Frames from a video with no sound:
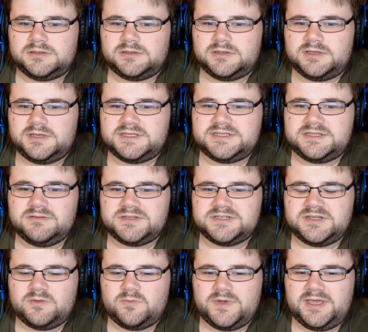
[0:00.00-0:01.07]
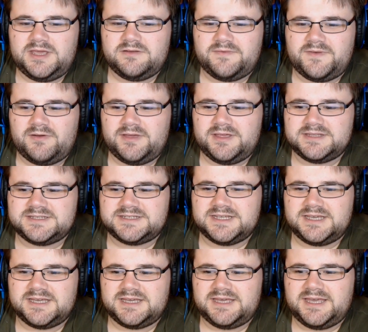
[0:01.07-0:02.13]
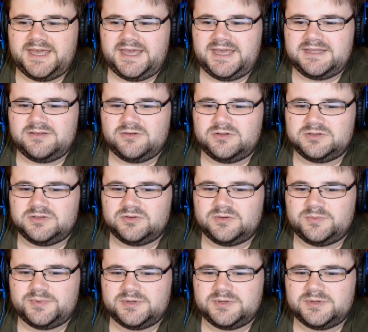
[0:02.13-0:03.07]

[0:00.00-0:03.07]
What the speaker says: He still looks so weird about his hair all done up.